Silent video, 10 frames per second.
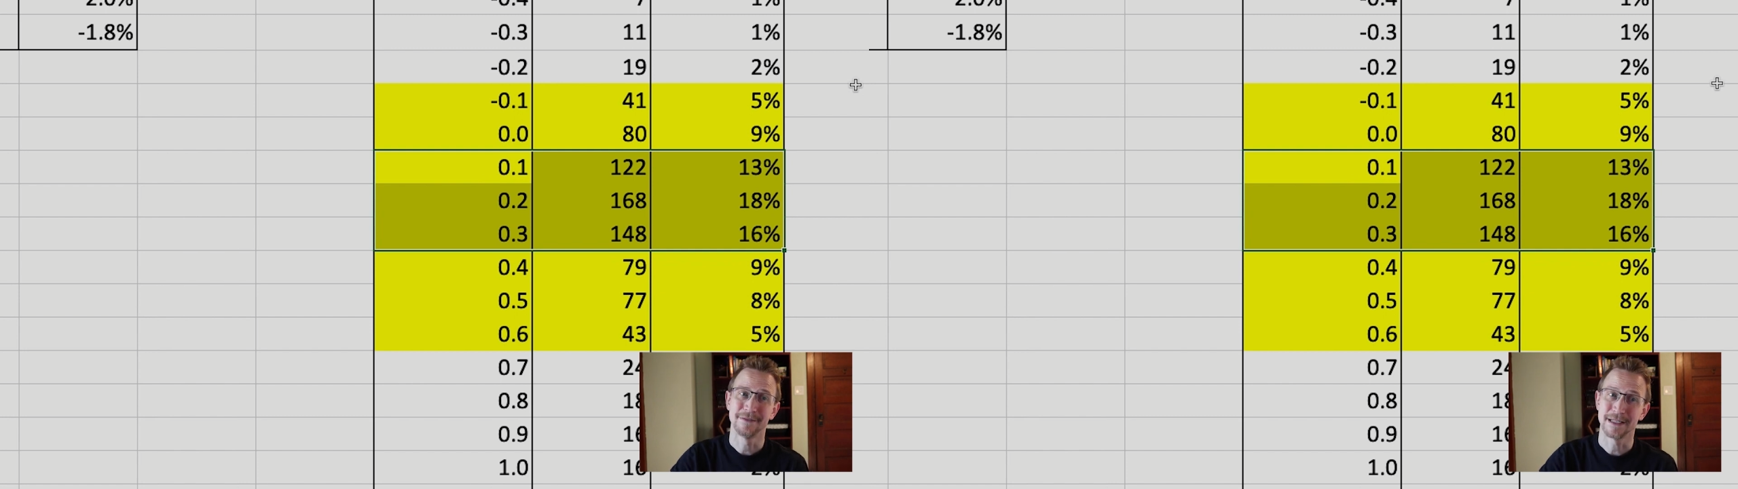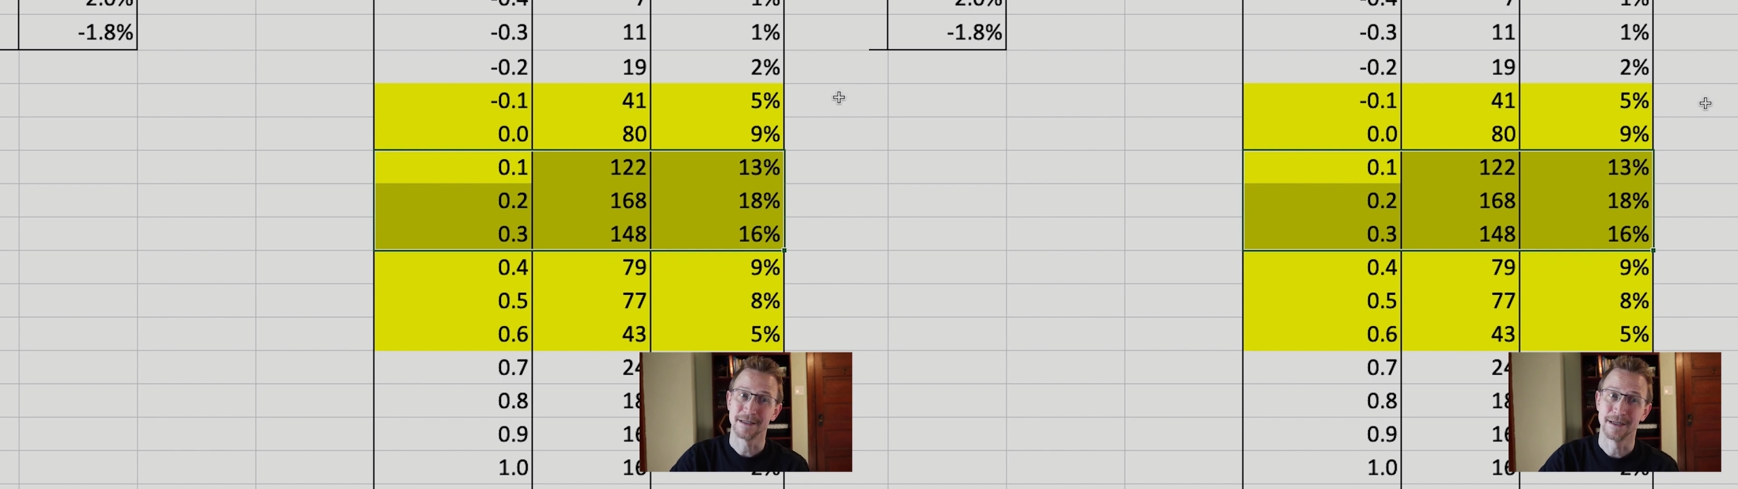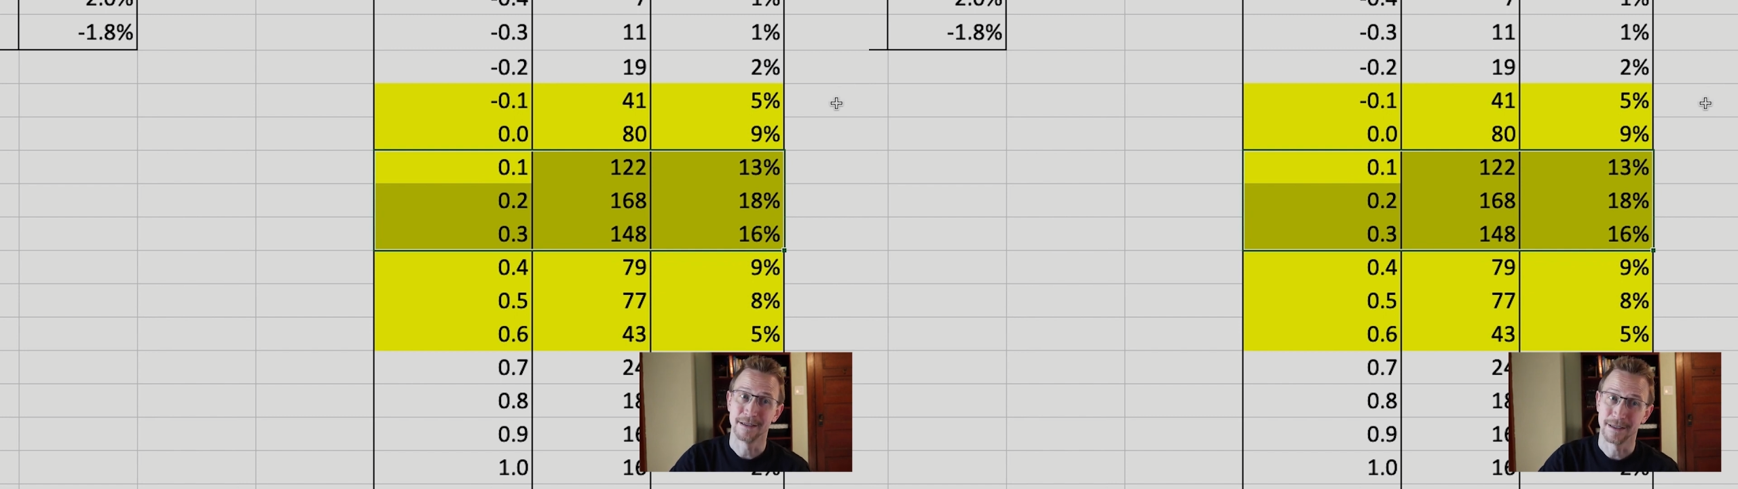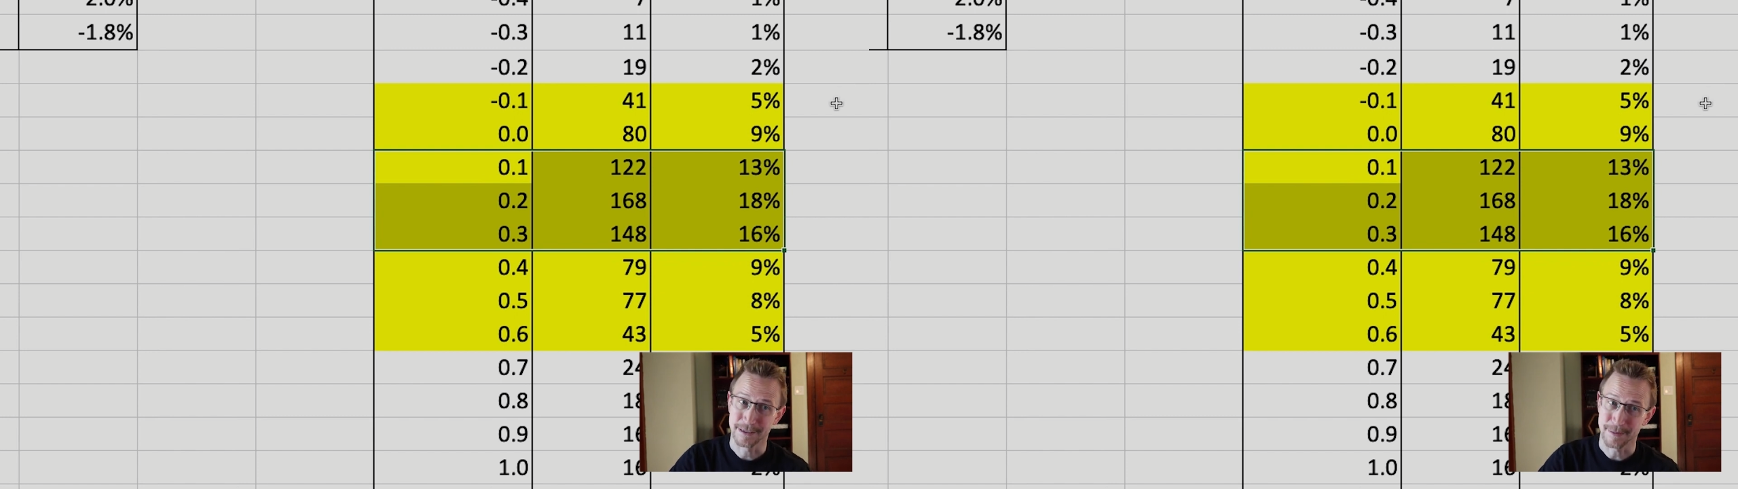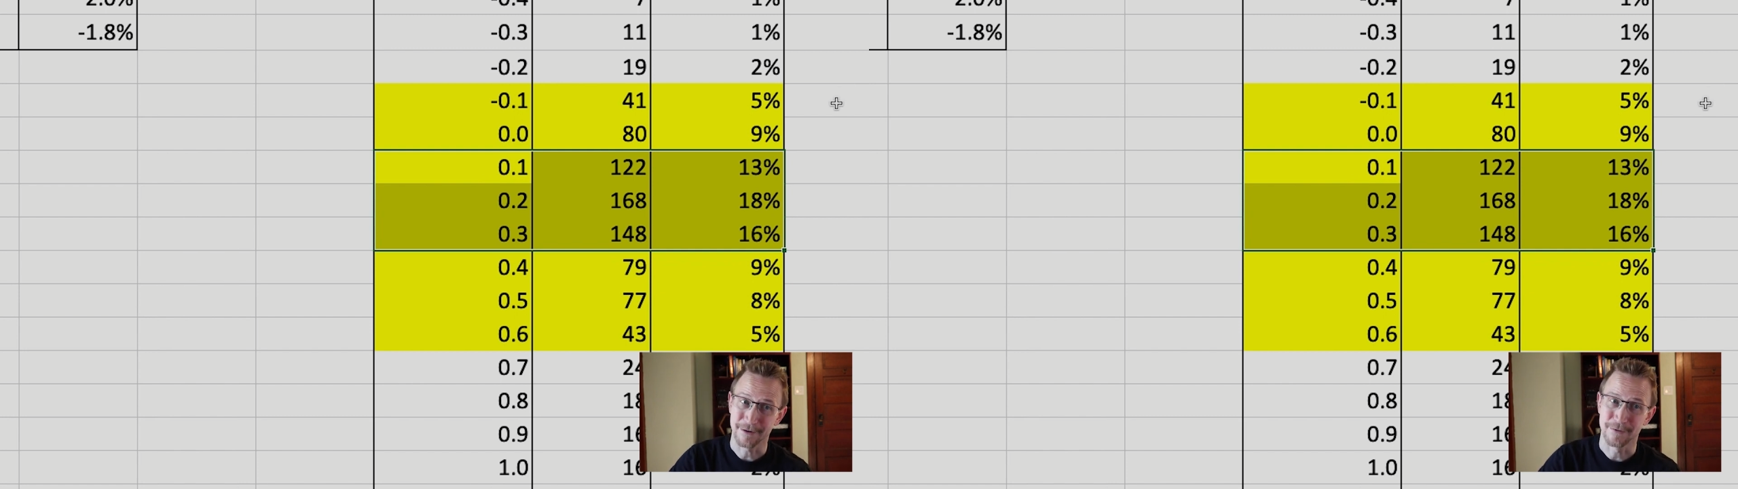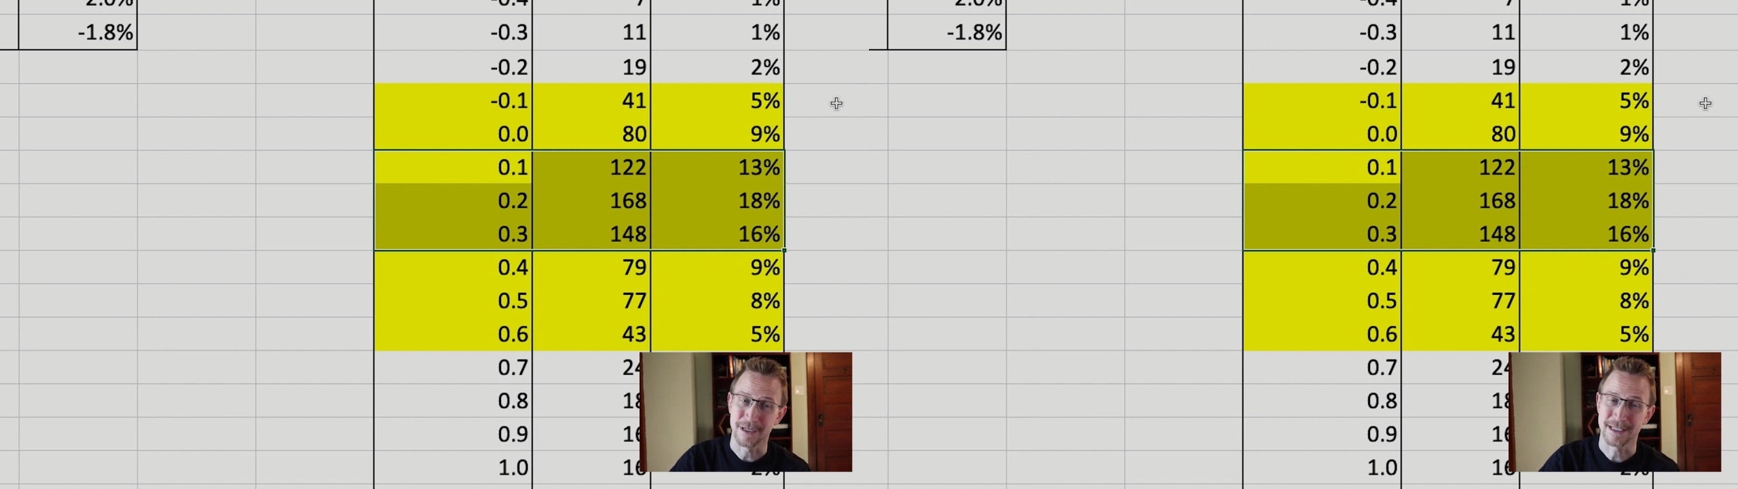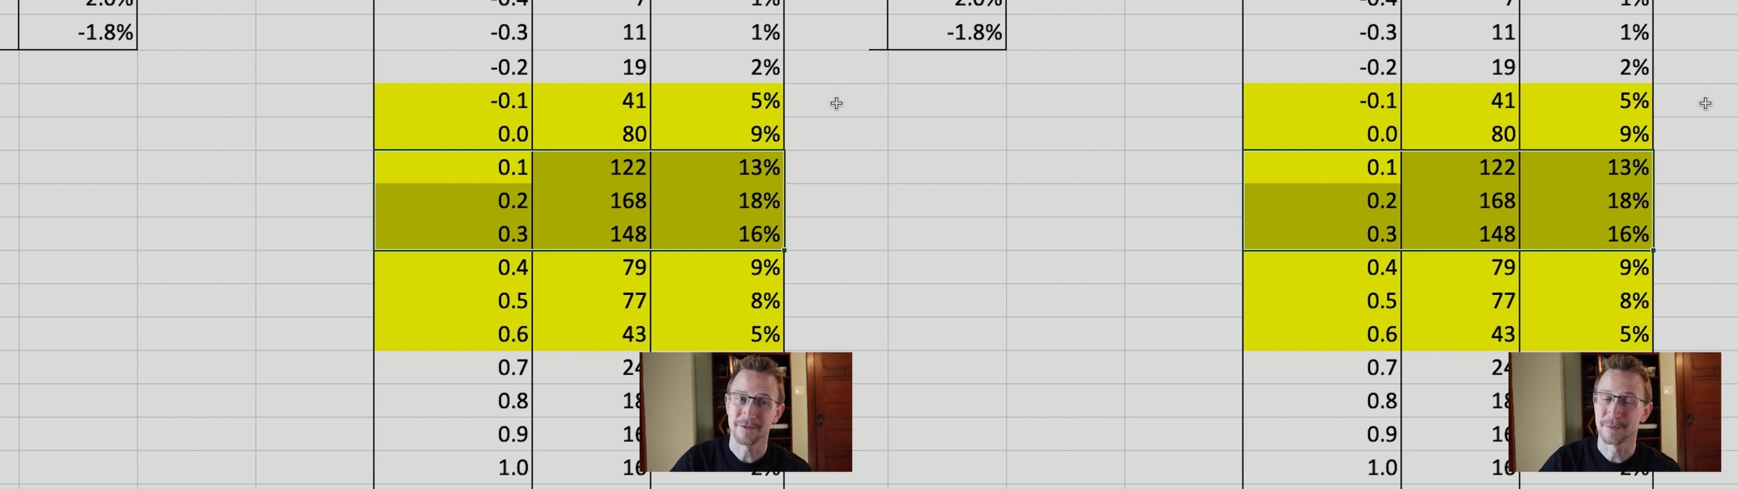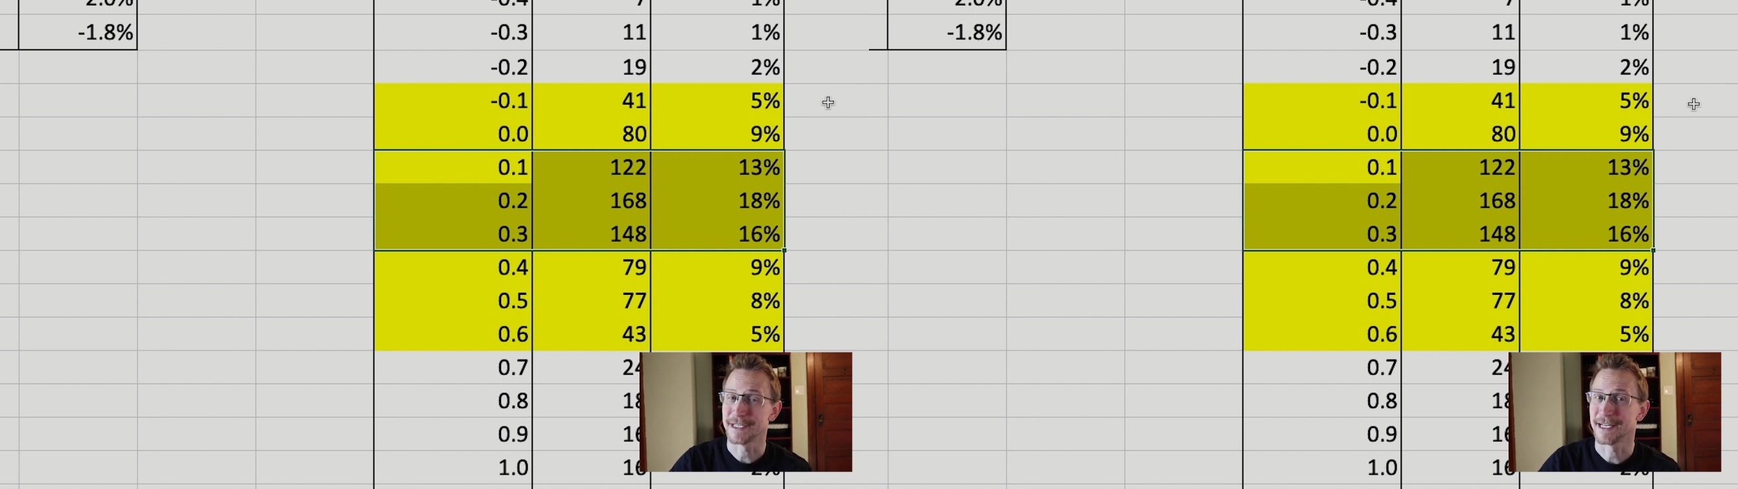fifty, uh, it's about
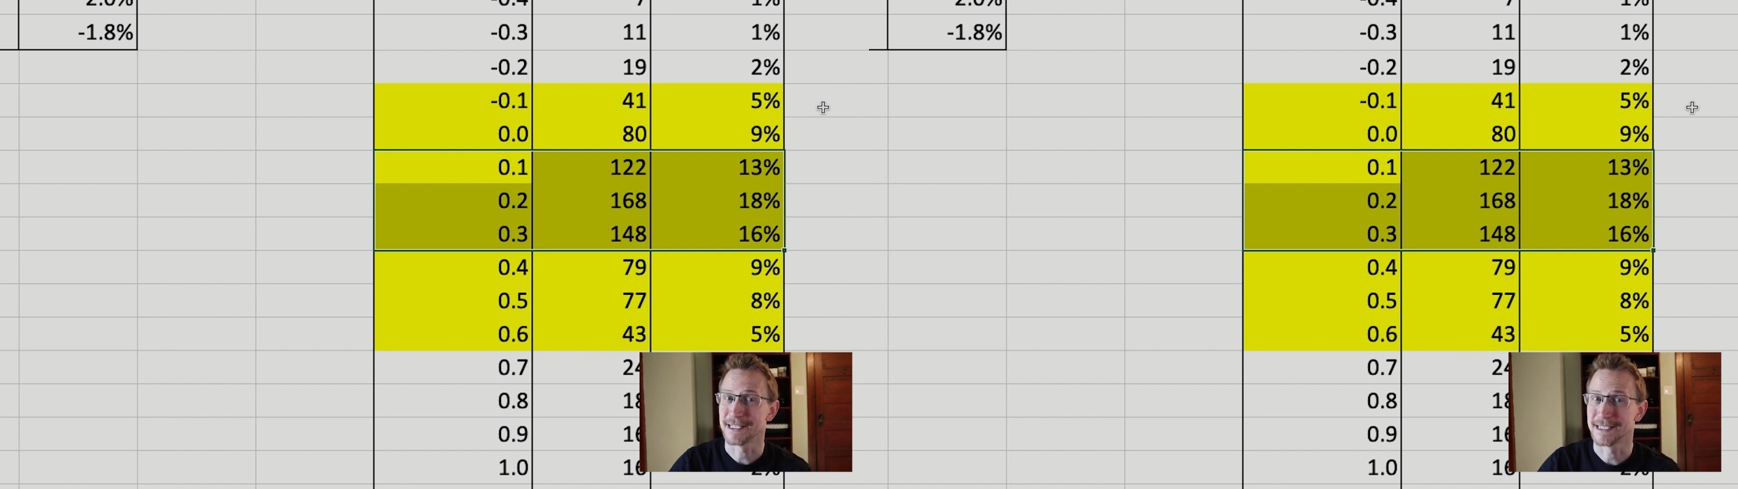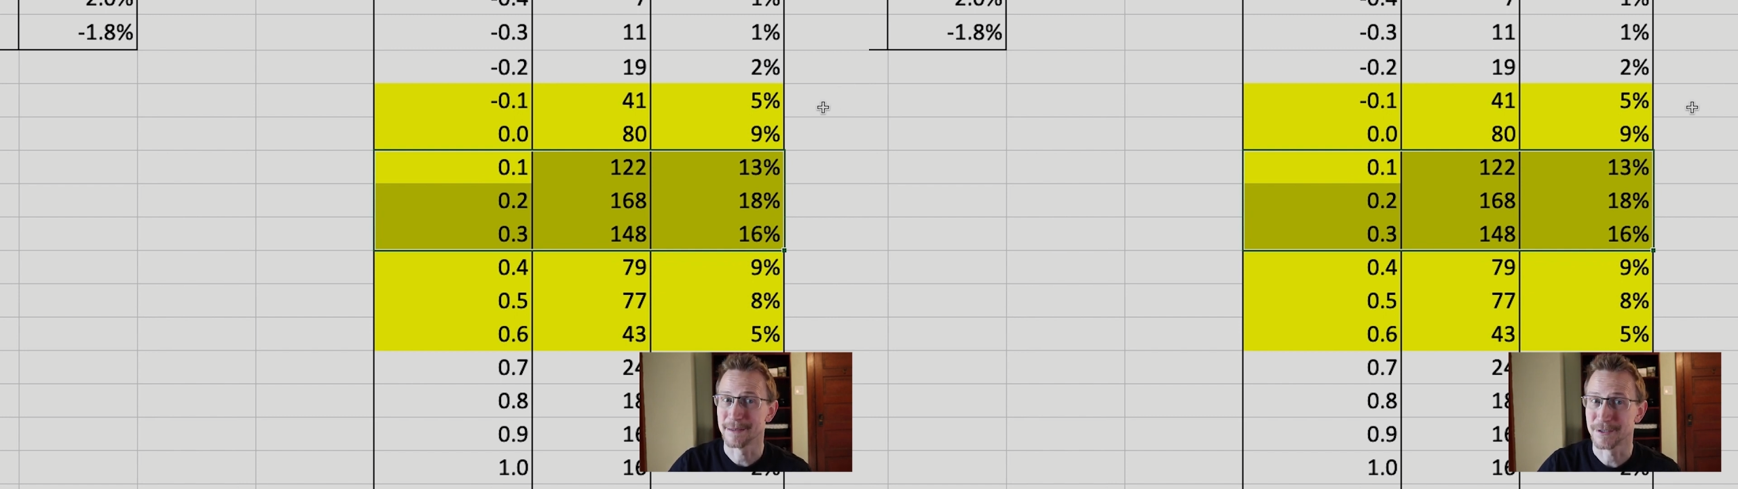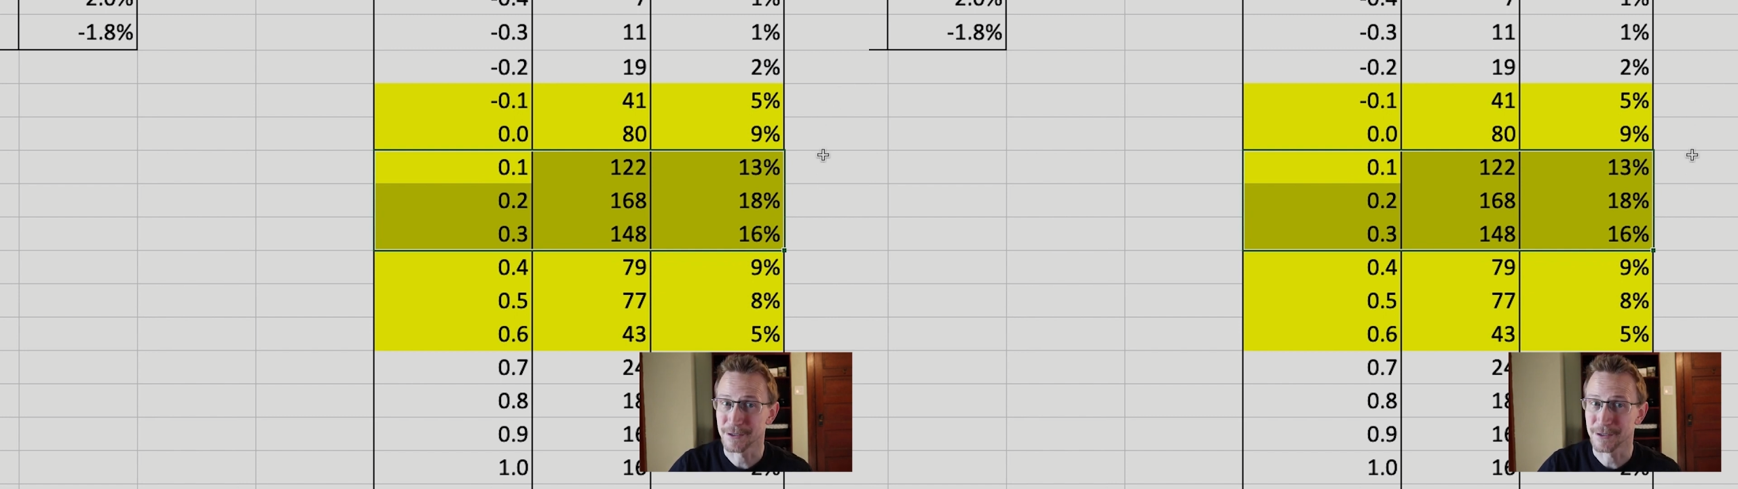forty-seven percent of the time,